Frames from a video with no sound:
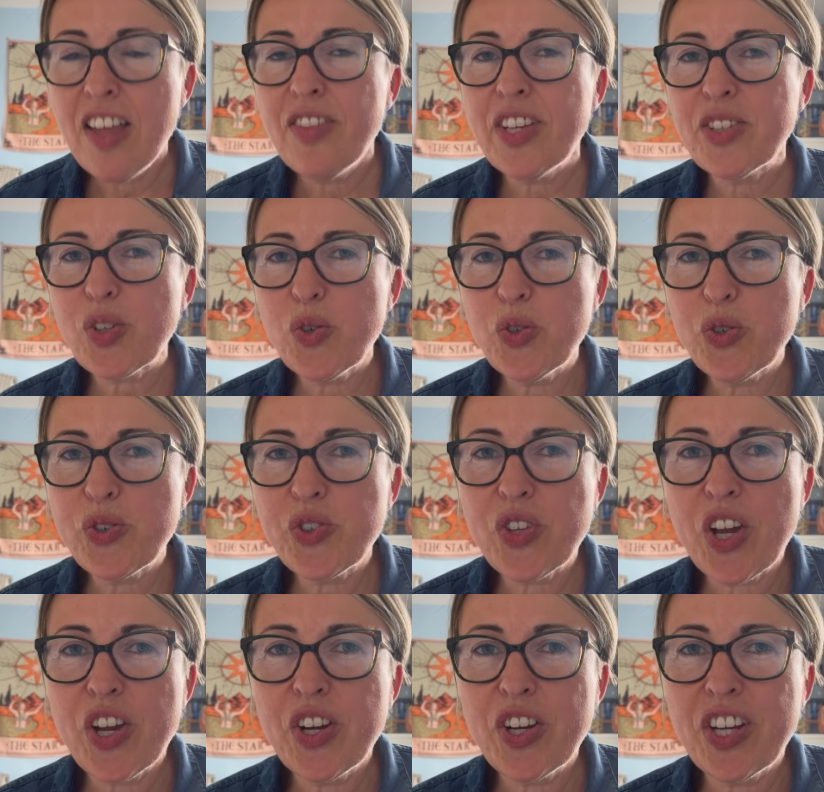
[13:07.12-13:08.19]
There's
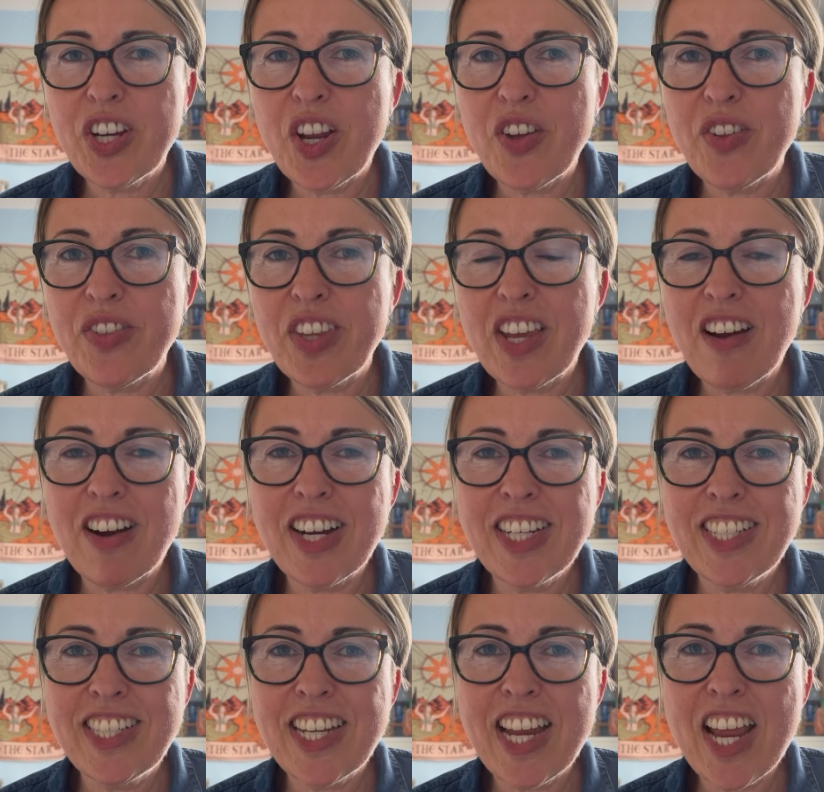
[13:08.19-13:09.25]
also, you know, the
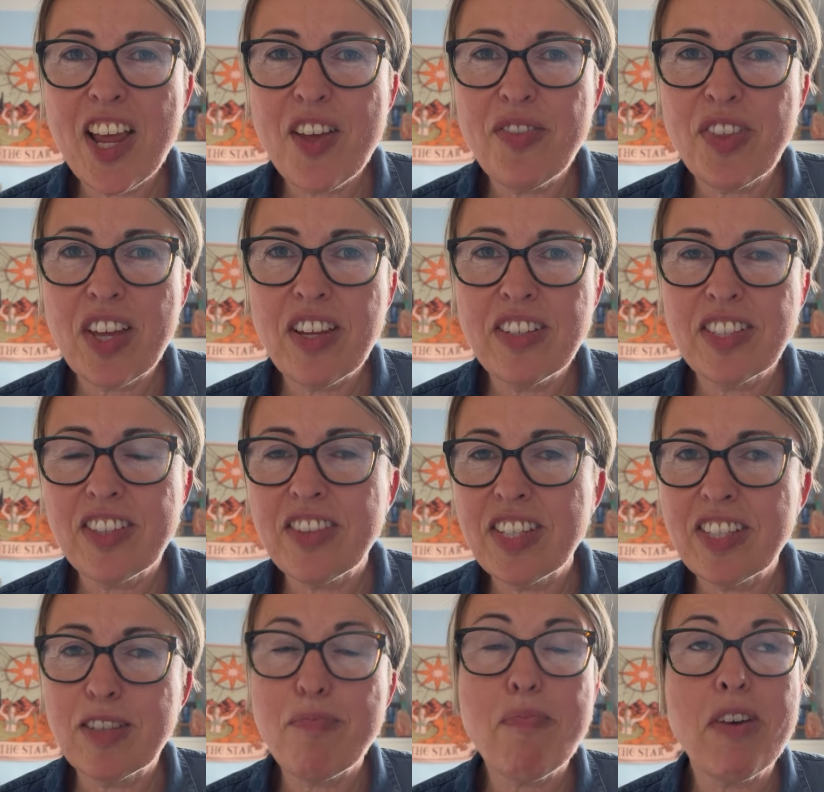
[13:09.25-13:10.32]
idea that
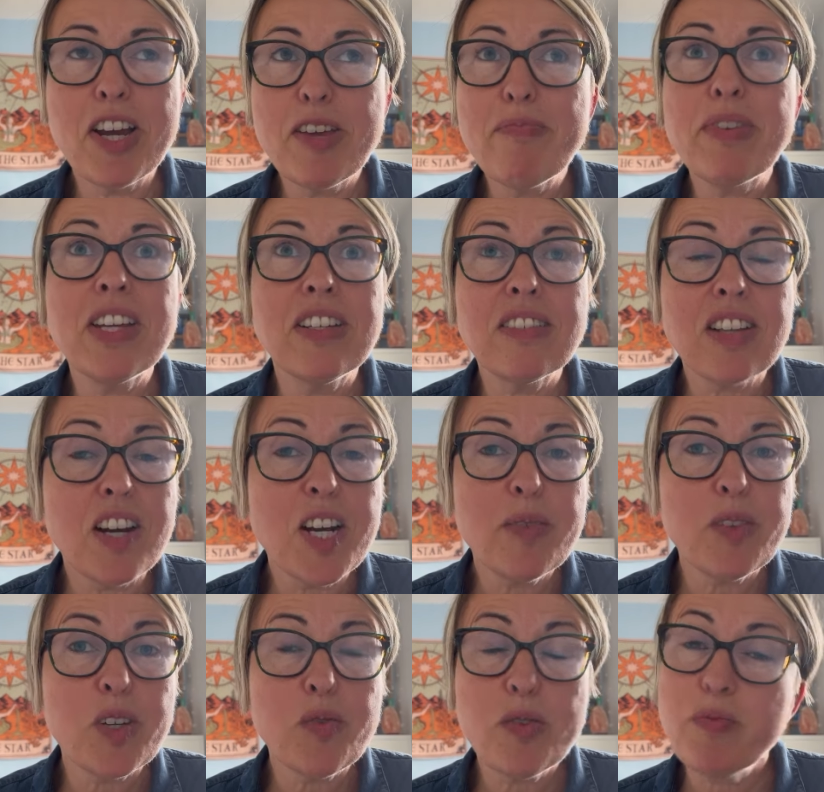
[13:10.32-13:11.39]
this might be a
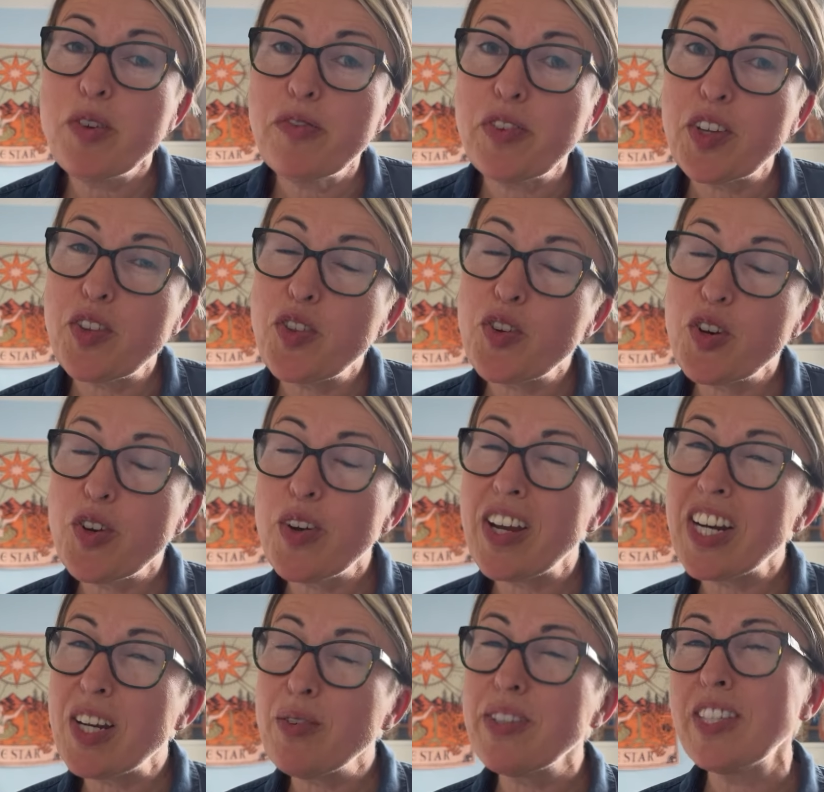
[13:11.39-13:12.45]
time that we're moving through, and
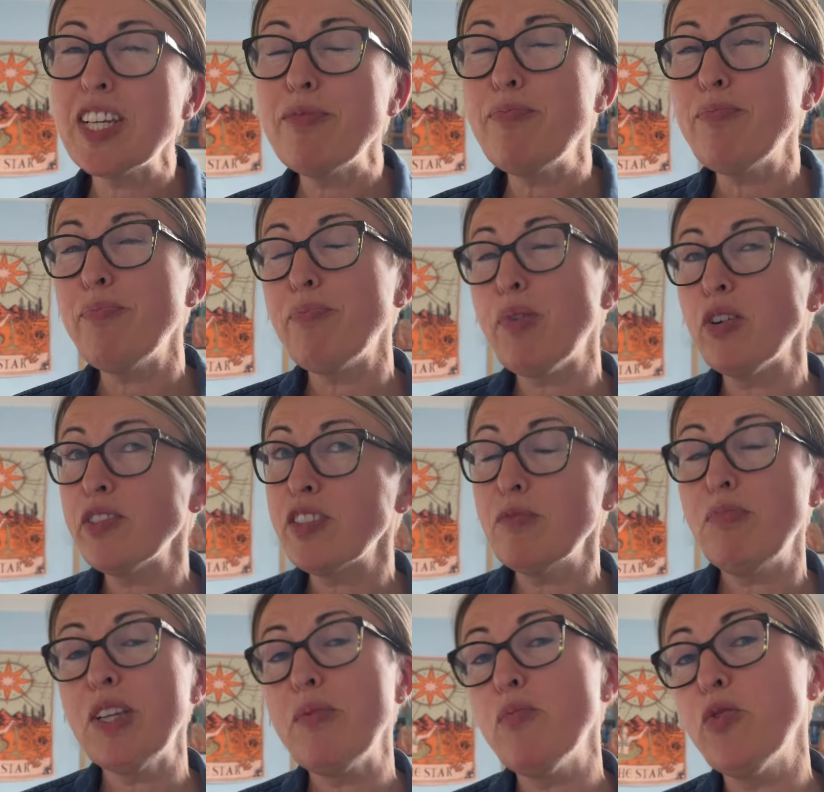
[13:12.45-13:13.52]
I would say
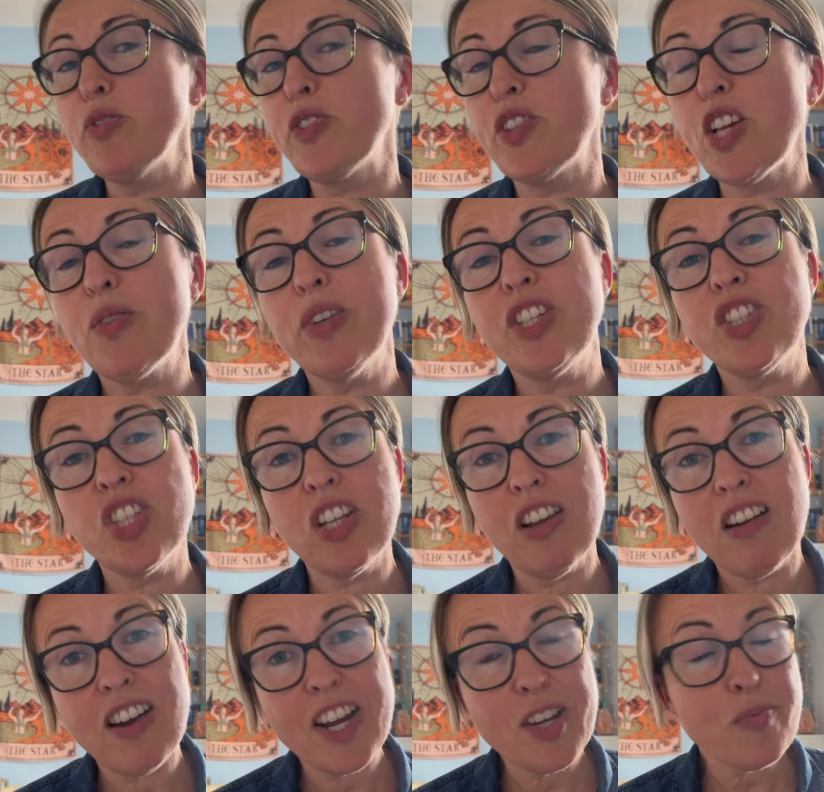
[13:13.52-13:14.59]
possibly more so in
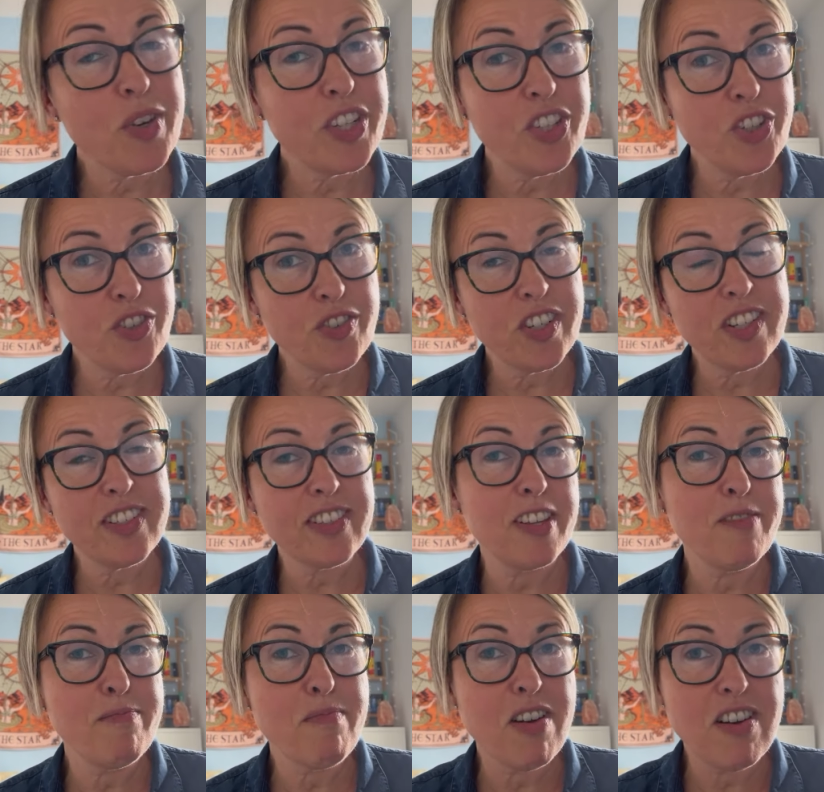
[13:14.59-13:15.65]
July when Uranus
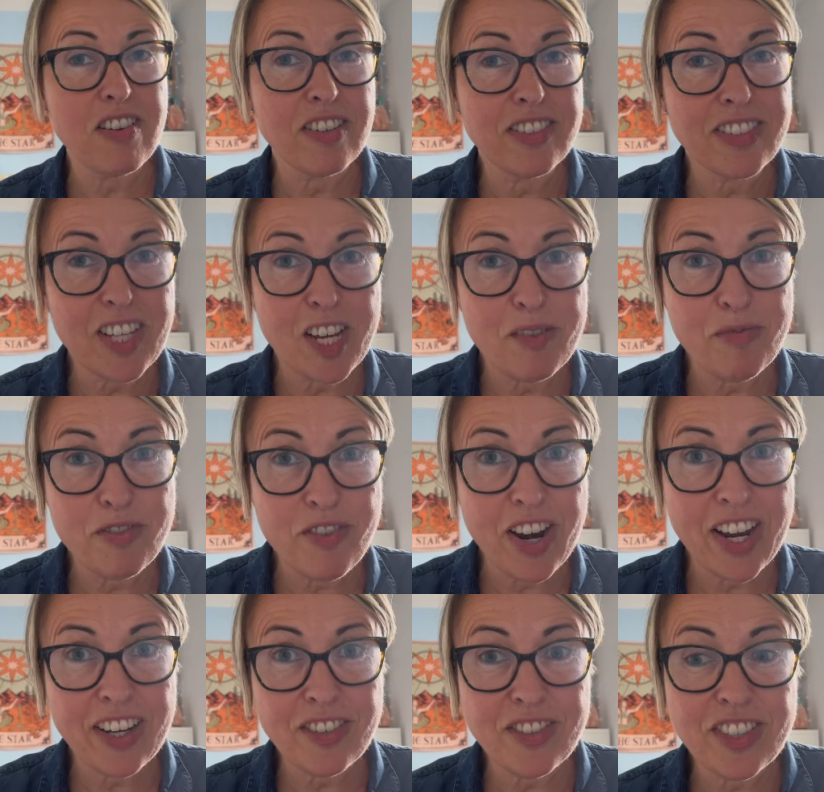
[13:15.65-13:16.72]
and Mars come
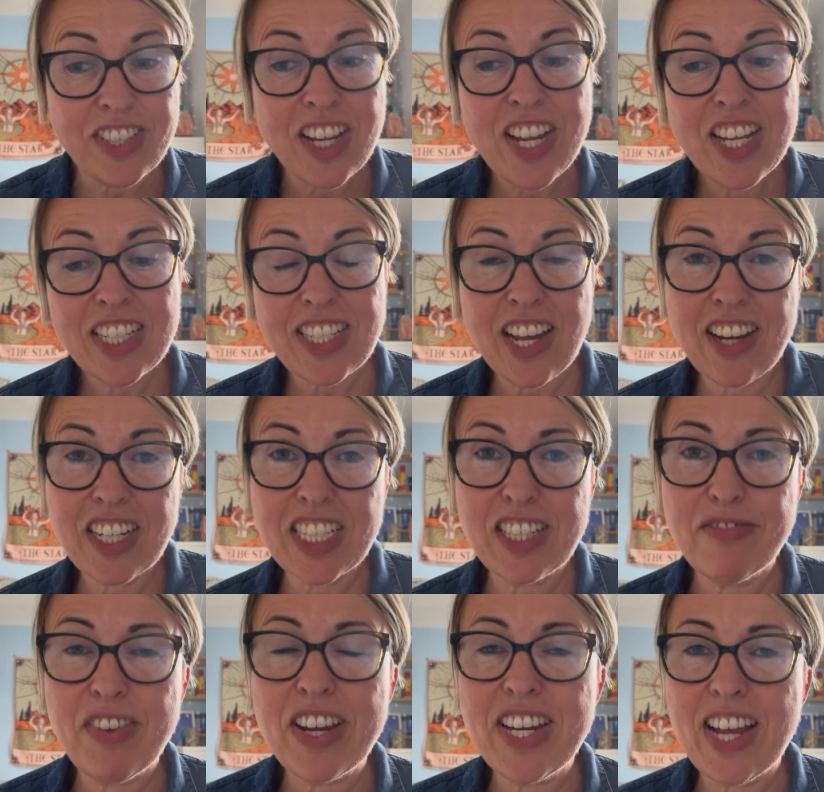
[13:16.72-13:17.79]
around to
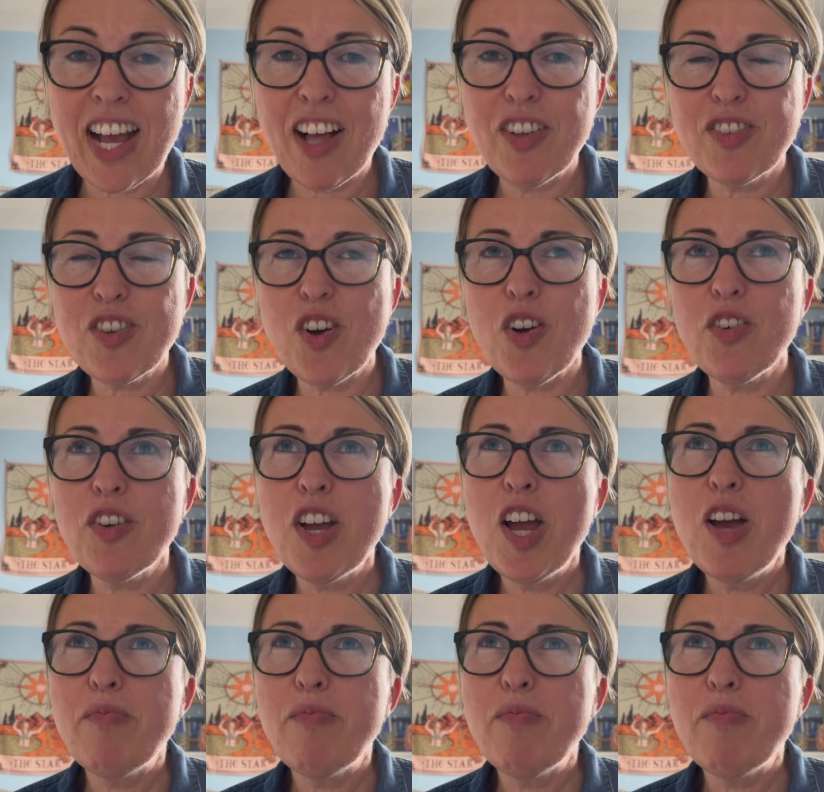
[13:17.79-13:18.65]
activate ALGOL,